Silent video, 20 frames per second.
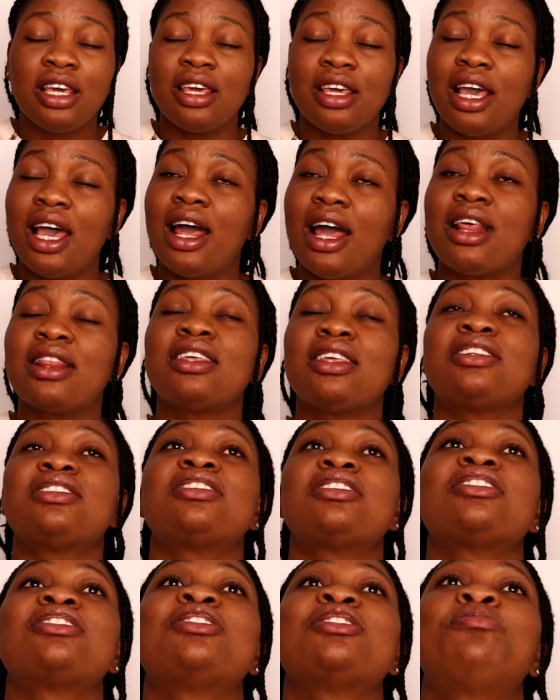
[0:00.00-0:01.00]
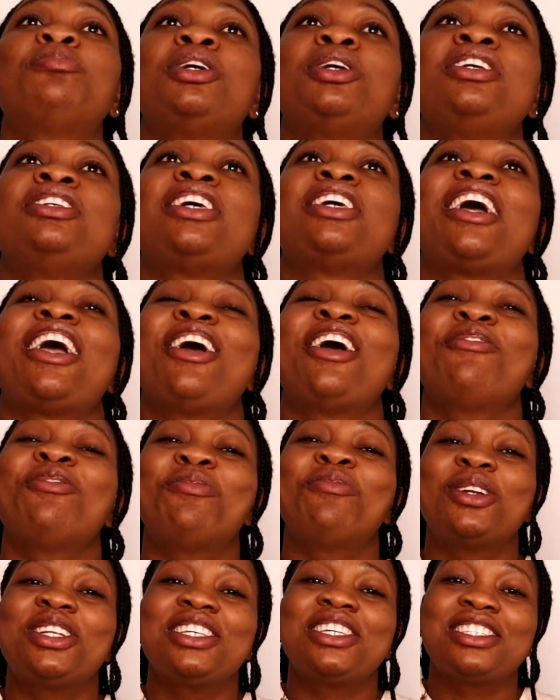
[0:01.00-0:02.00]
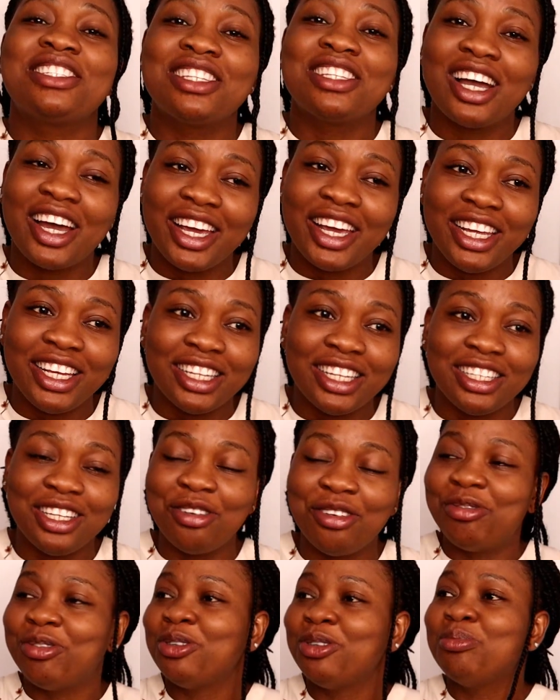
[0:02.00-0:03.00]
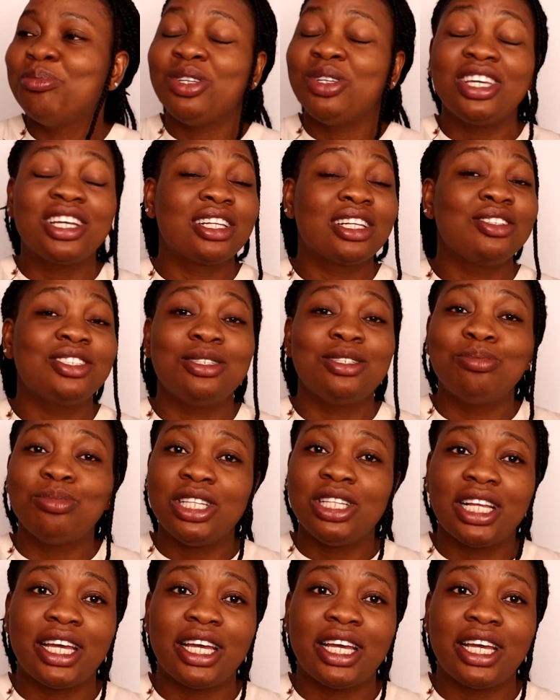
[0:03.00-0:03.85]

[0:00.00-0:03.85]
Yeah, this is the place that everybody is dying, even including me.